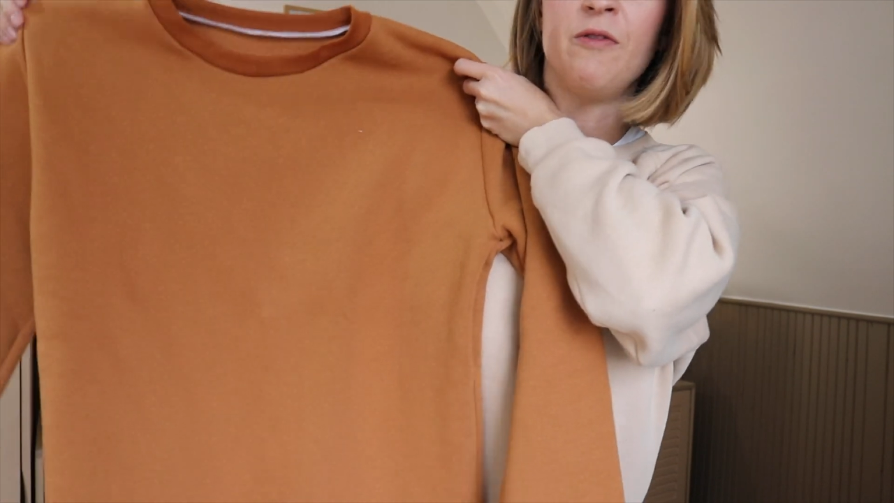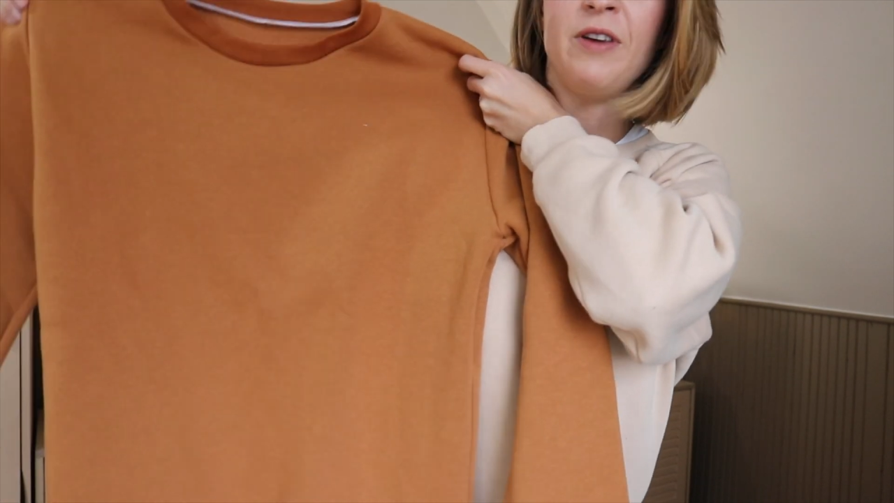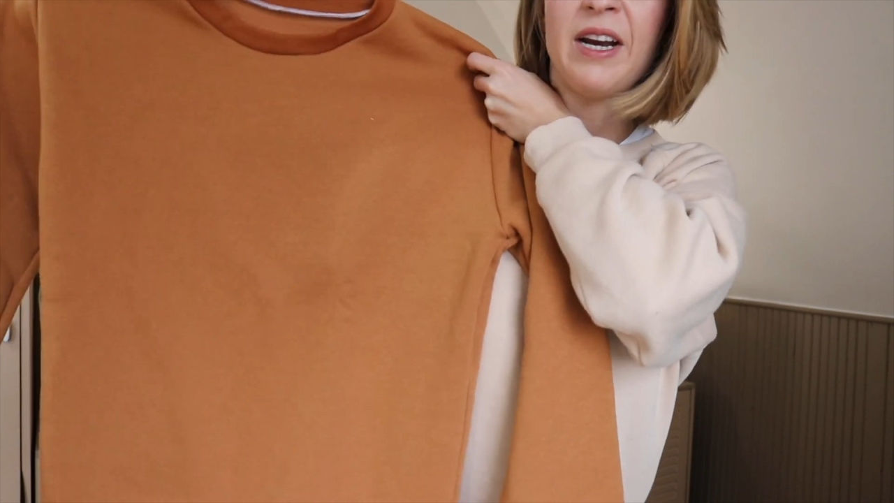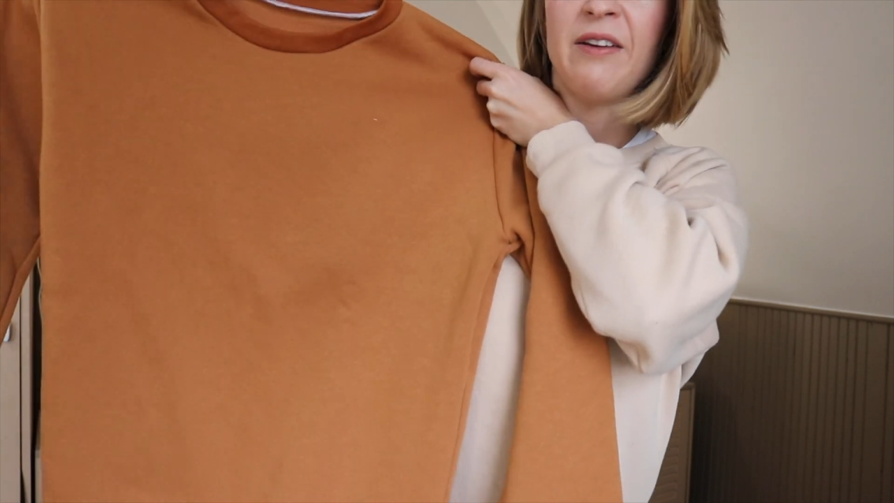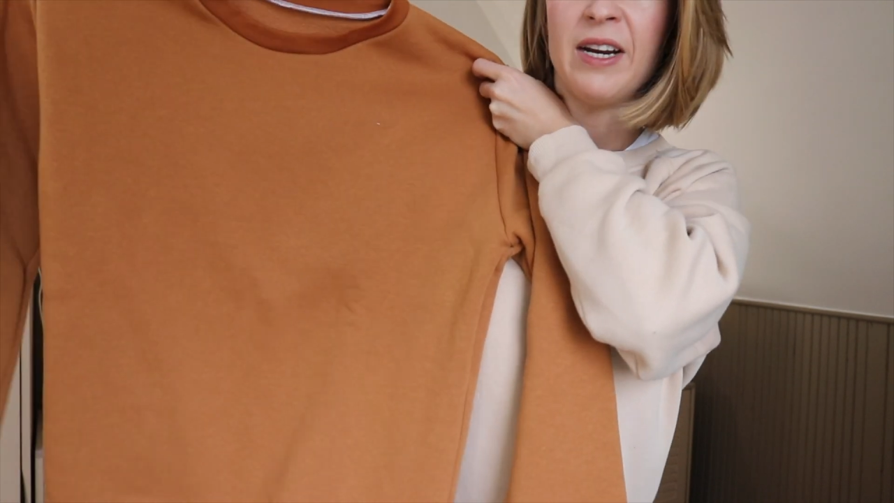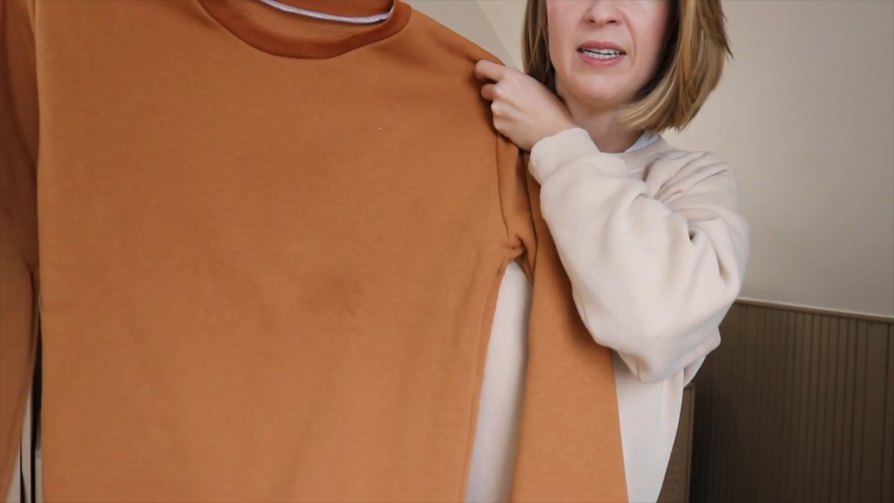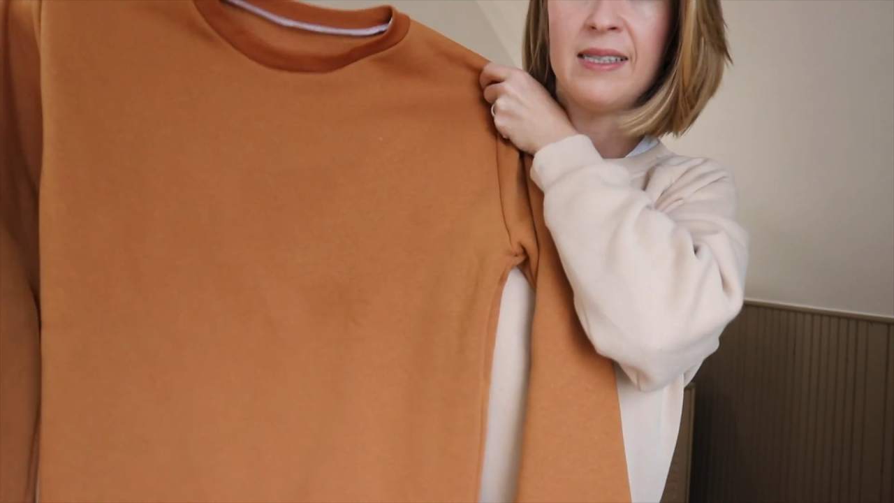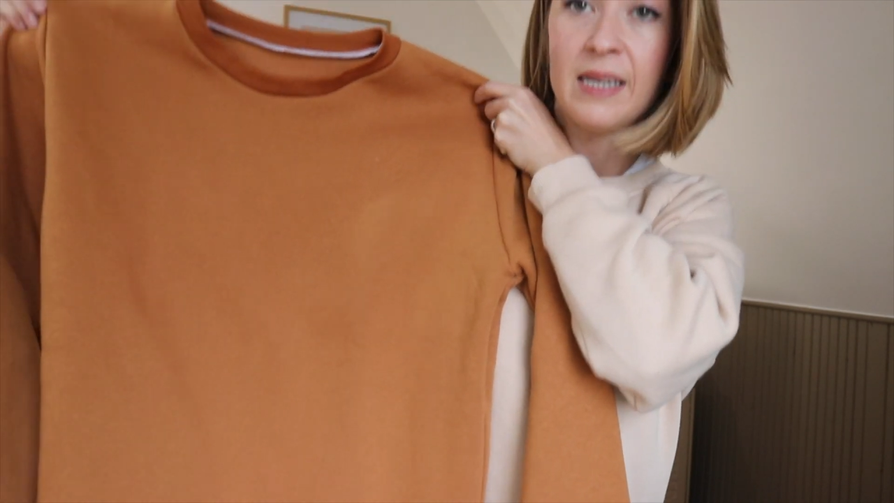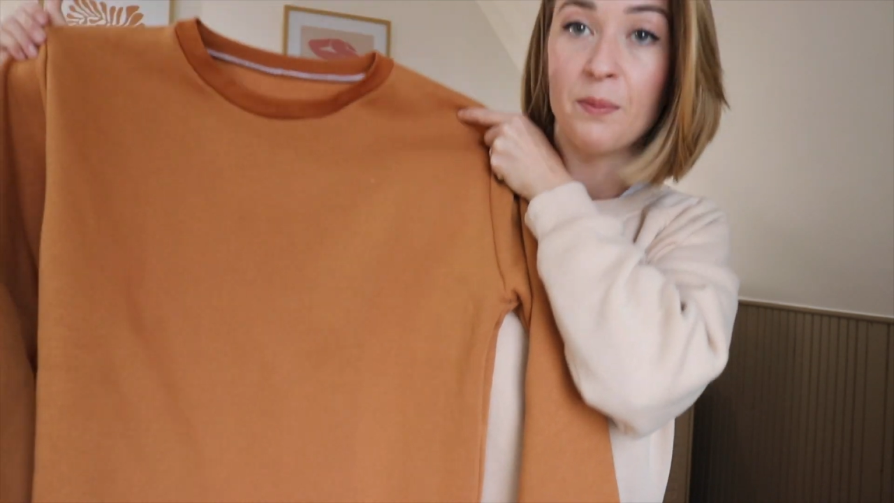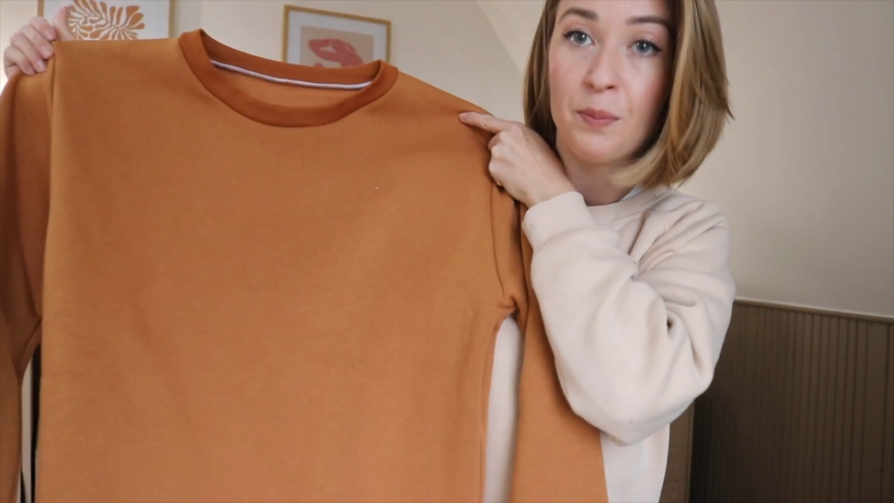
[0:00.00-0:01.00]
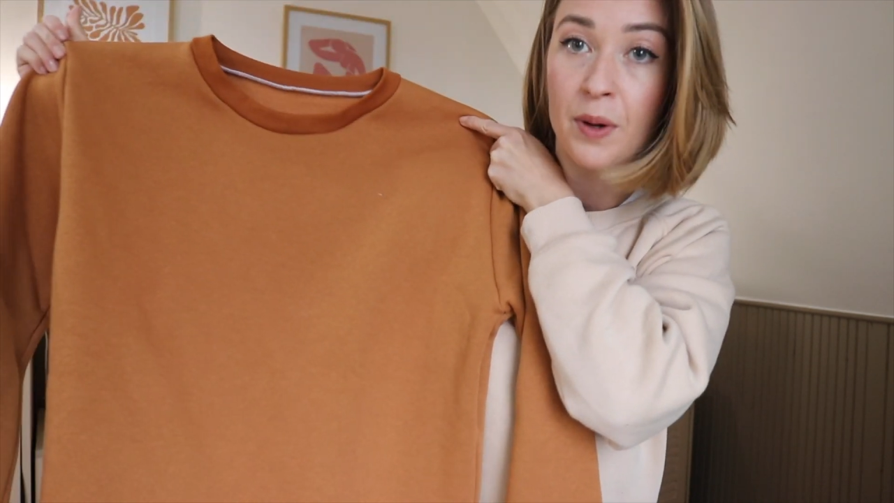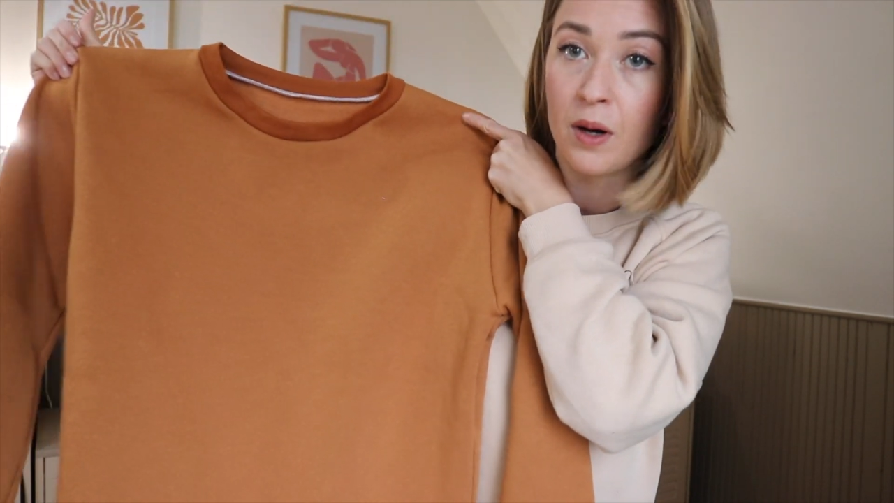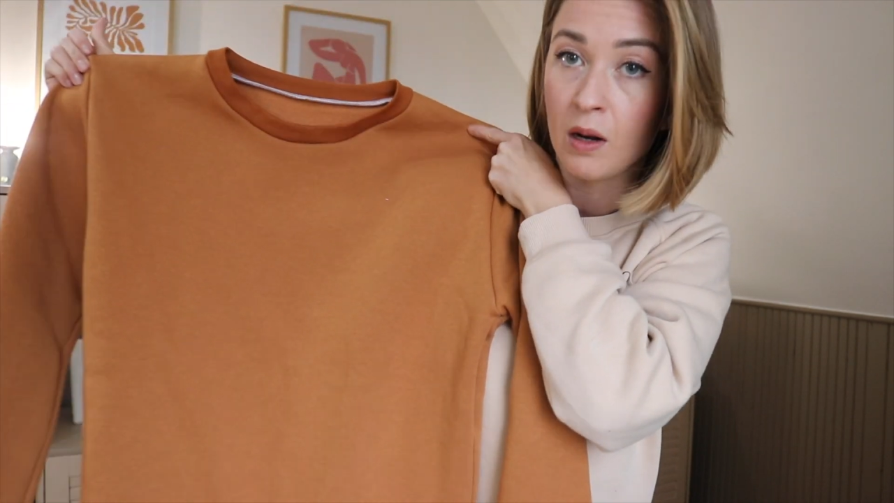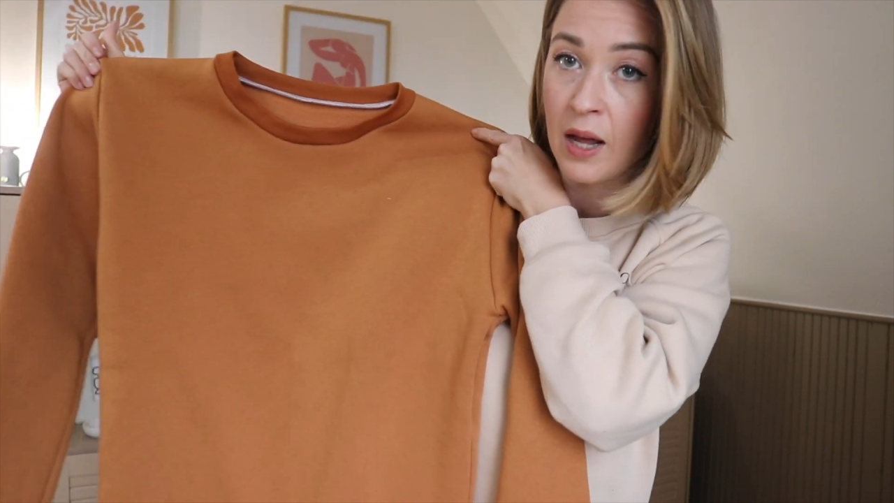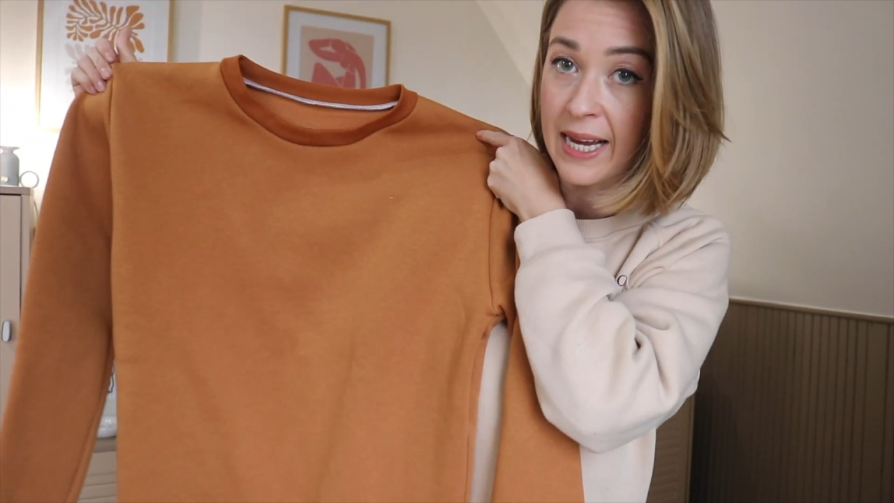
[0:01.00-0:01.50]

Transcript: very simple.